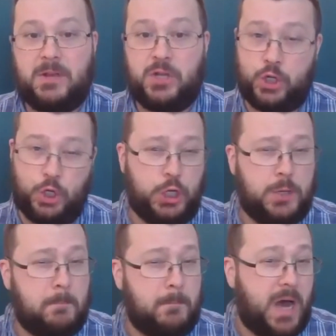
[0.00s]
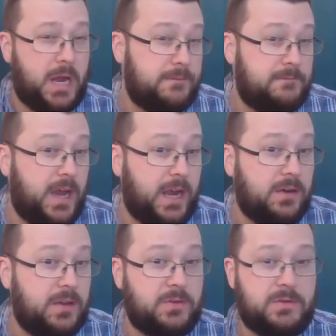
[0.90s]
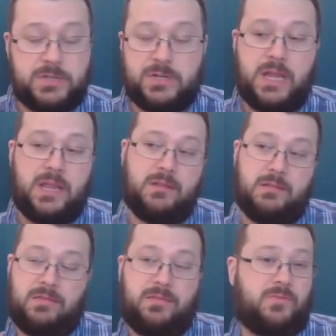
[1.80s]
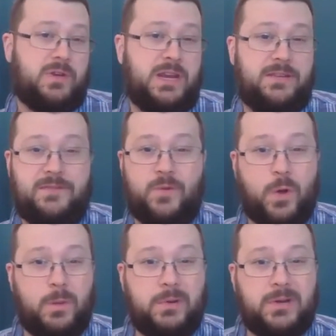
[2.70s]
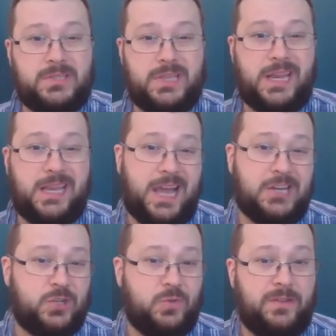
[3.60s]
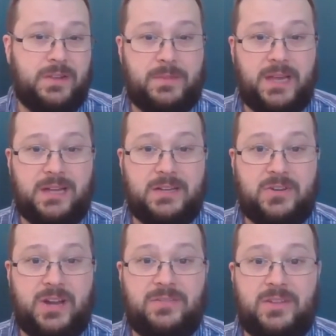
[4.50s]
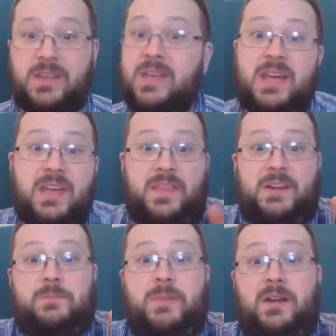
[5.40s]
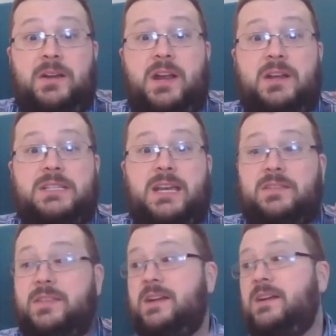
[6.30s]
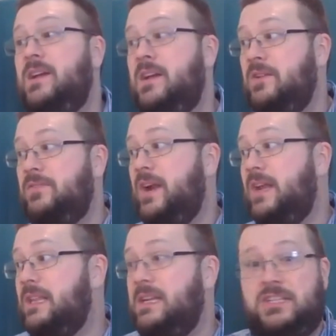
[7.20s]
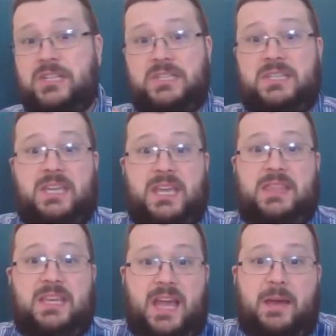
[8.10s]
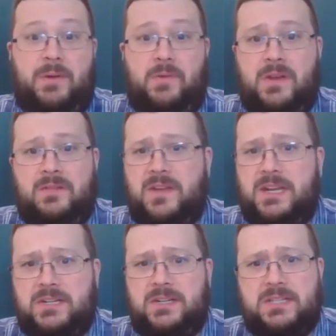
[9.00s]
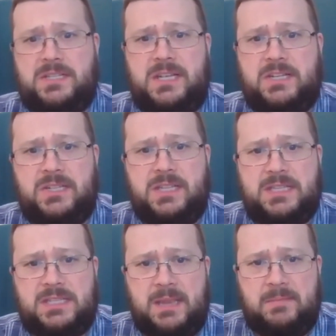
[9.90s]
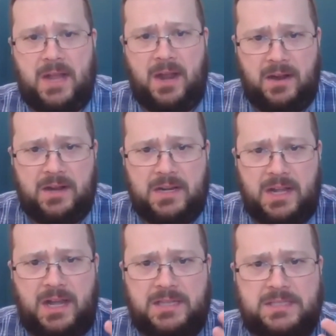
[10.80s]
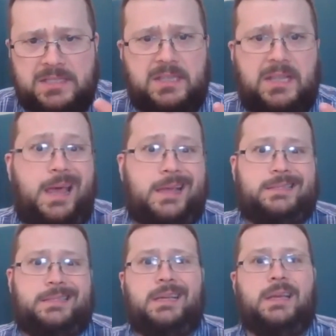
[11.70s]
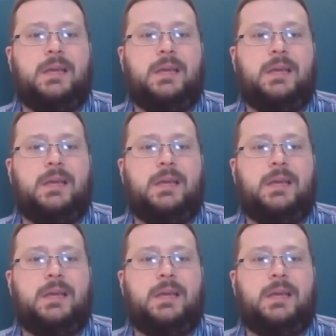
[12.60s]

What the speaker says: good modifier, in other words, you're getting 3-4% cash equivalent back on travel, there's better cards out there. Frankly, just get the Capital One Venture. It's essentially the same card and costs less.